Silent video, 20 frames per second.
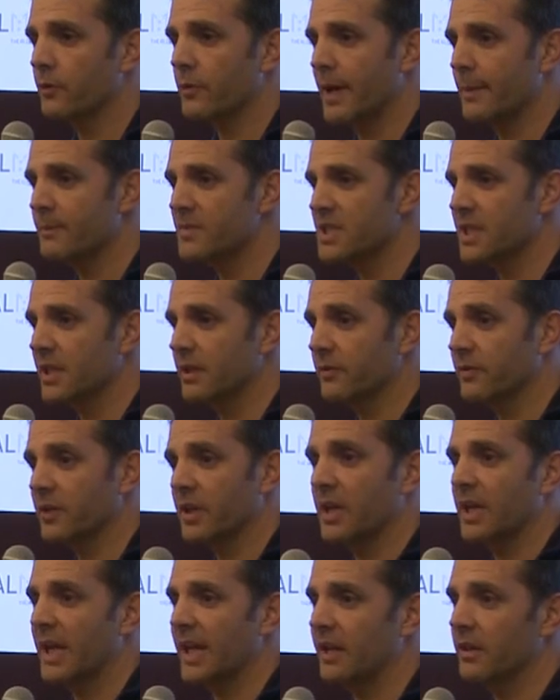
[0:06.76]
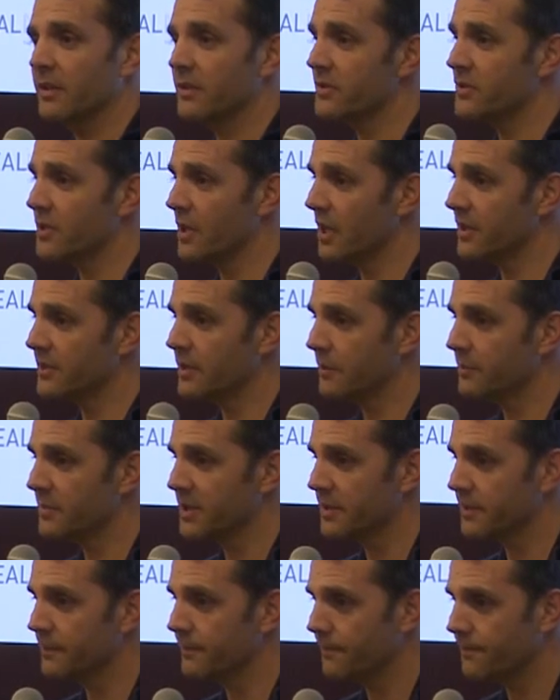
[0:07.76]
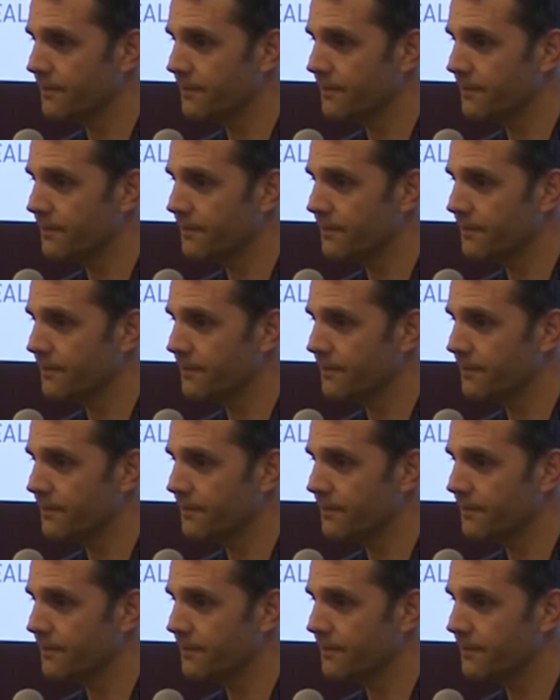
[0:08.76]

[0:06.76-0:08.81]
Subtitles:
Ramsay of Canadian startups.